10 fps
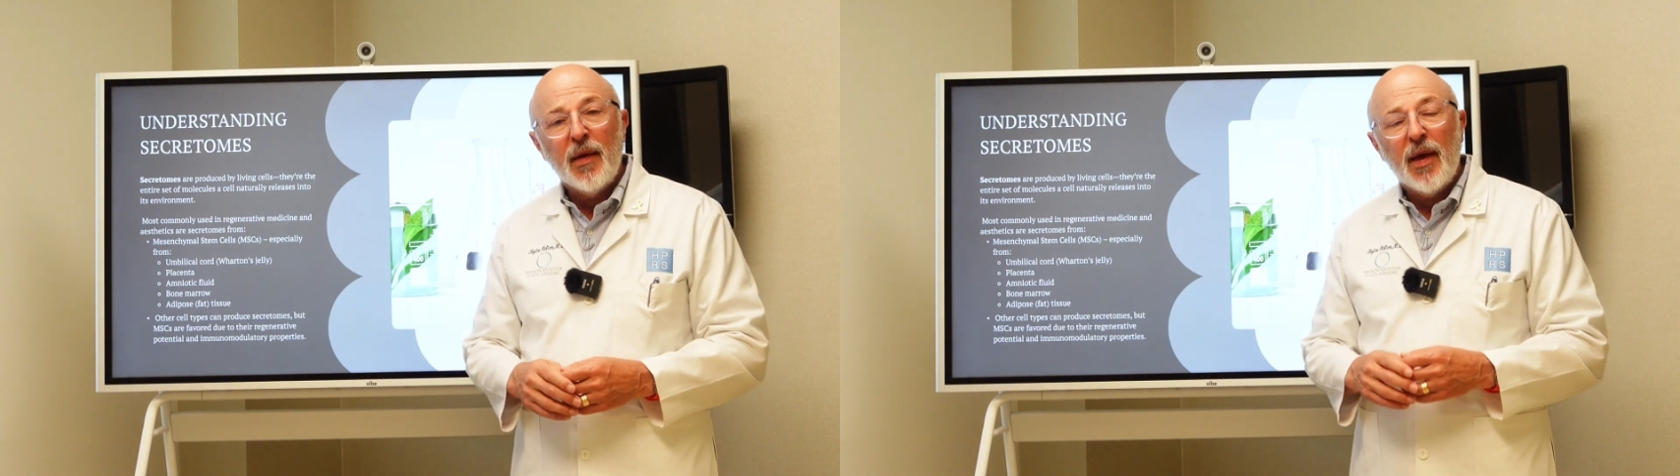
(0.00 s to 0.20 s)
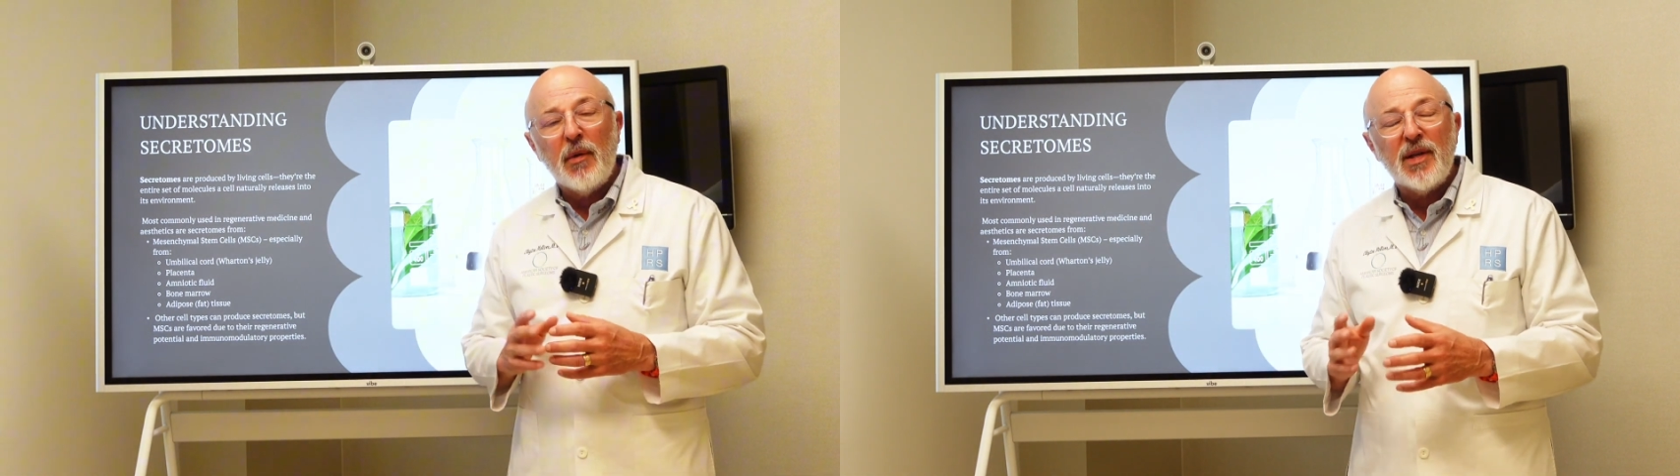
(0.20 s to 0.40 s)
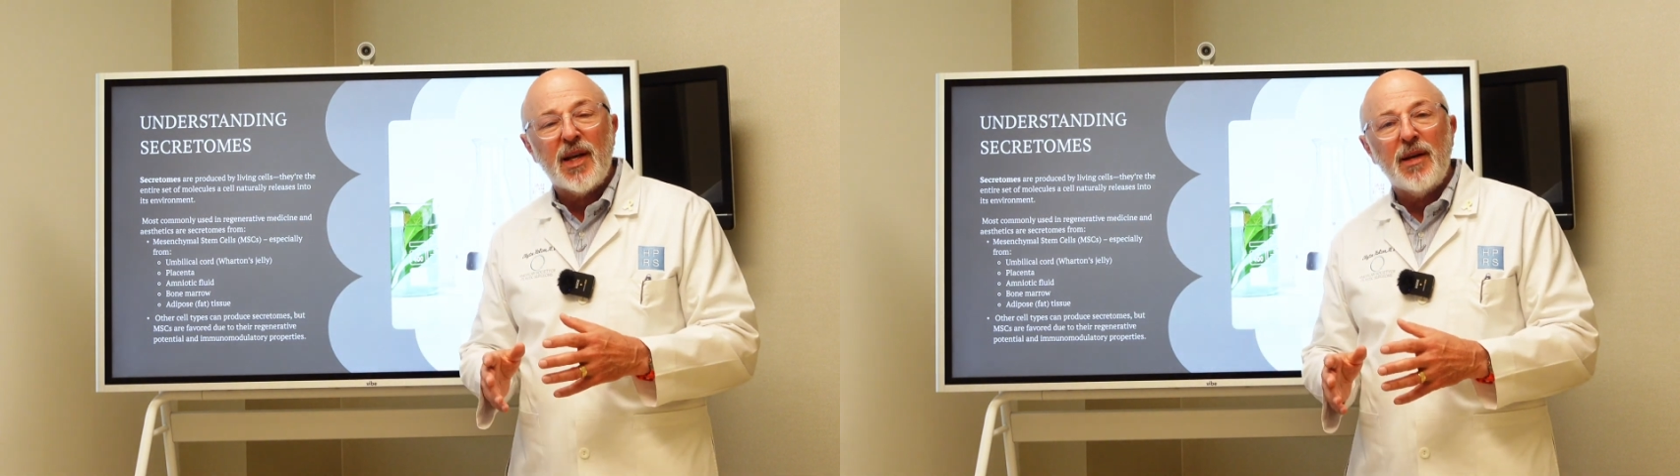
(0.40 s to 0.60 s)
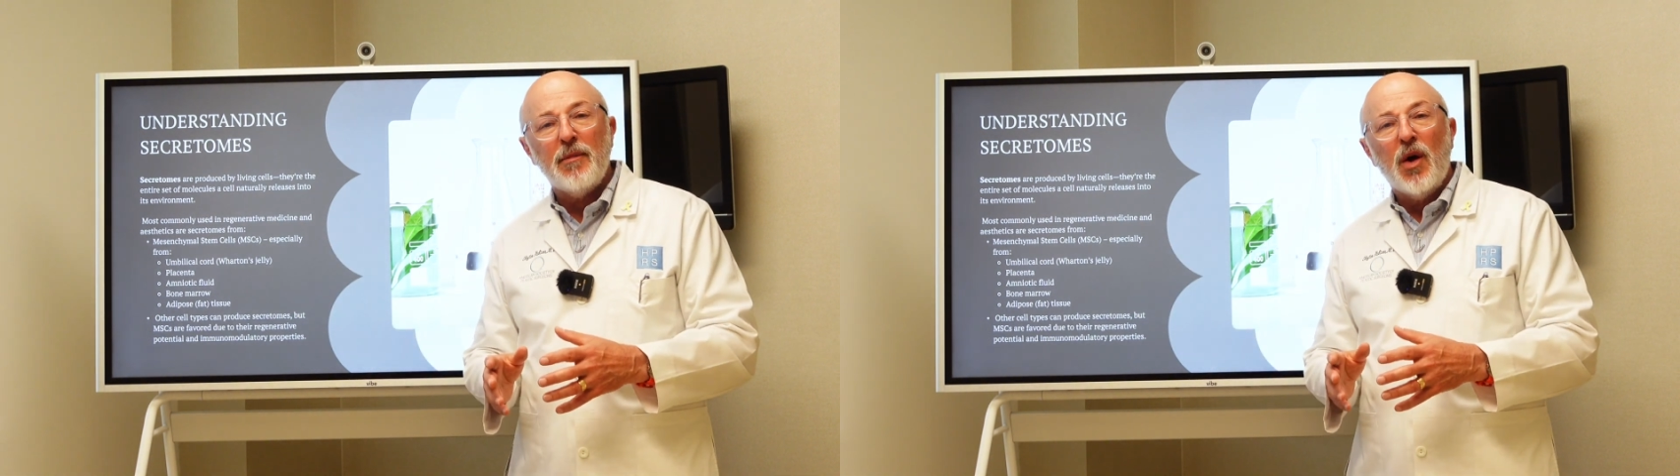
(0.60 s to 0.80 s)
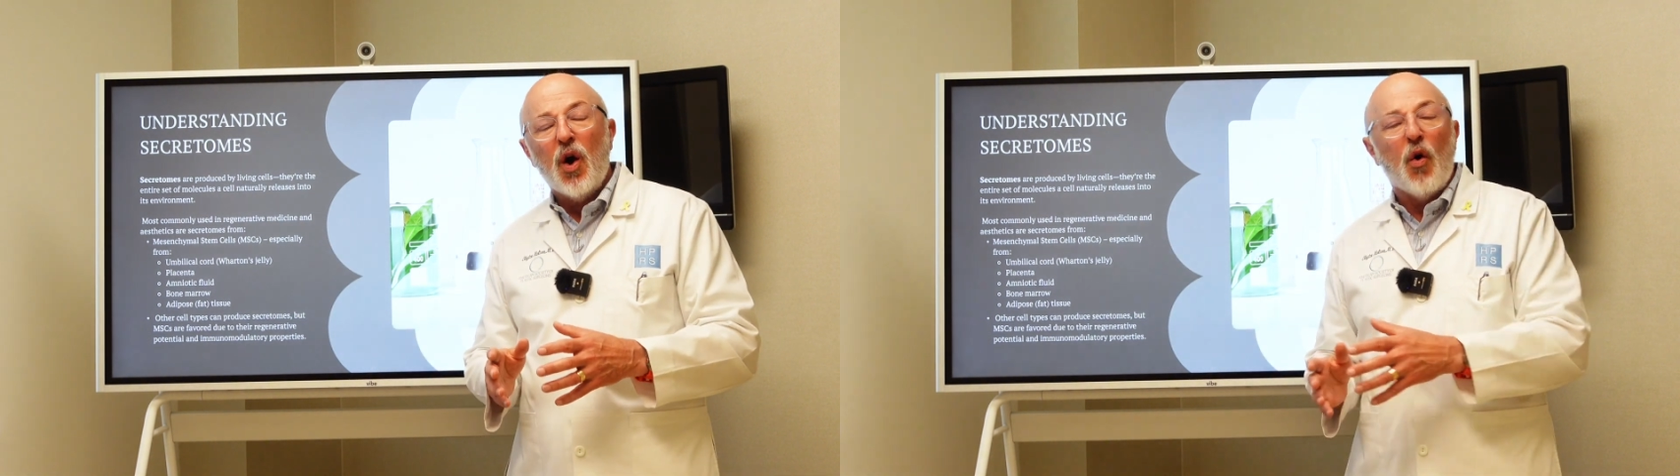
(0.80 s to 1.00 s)
and we send
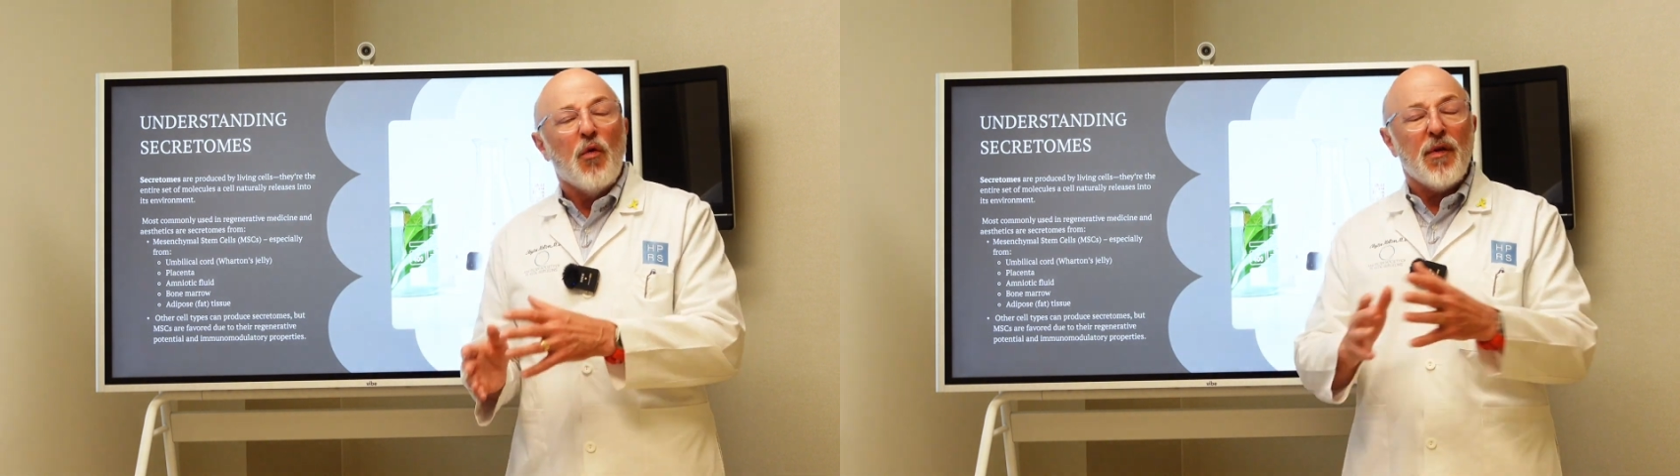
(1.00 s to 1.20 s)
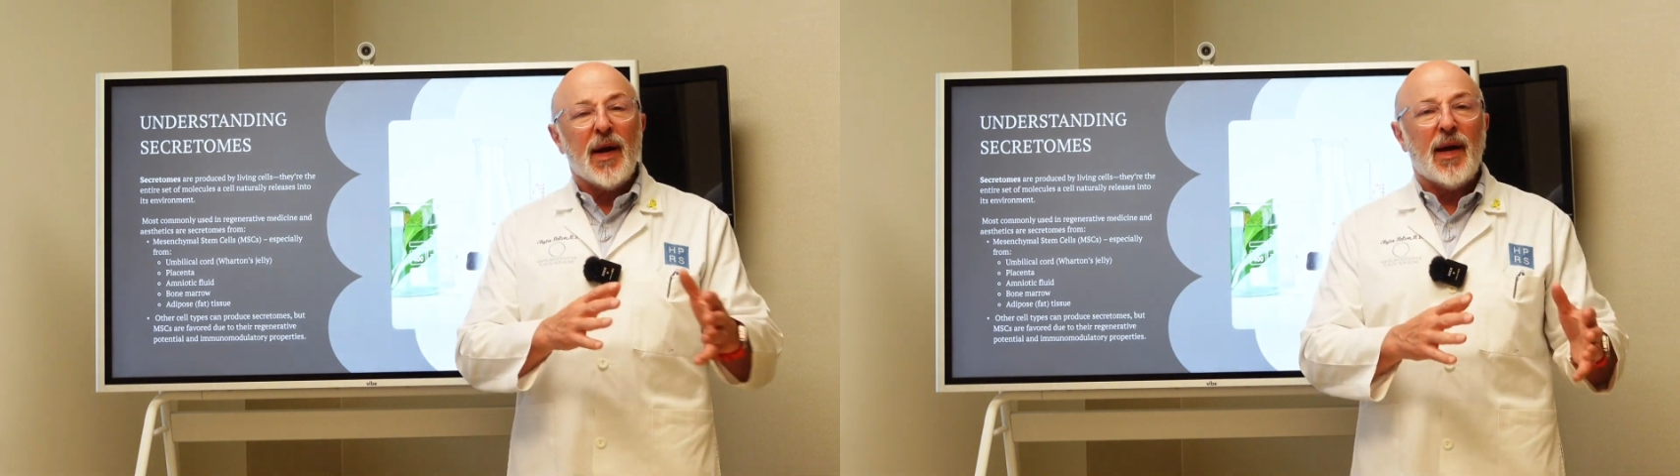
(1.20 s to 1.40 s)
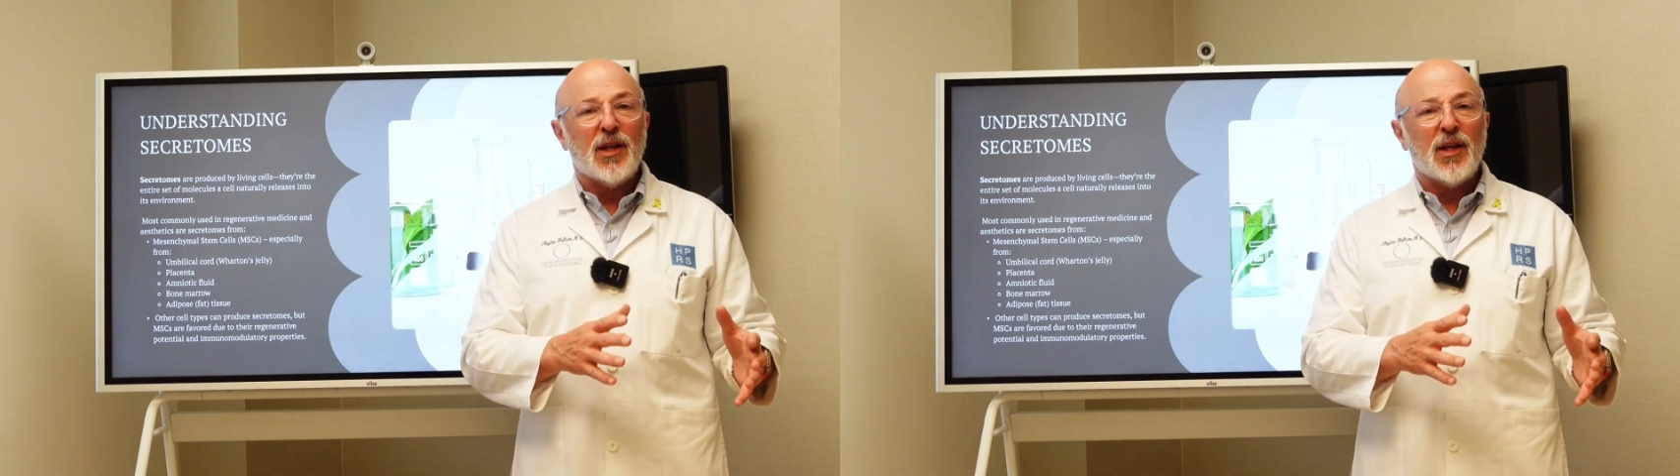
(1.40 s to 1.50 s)
them overnight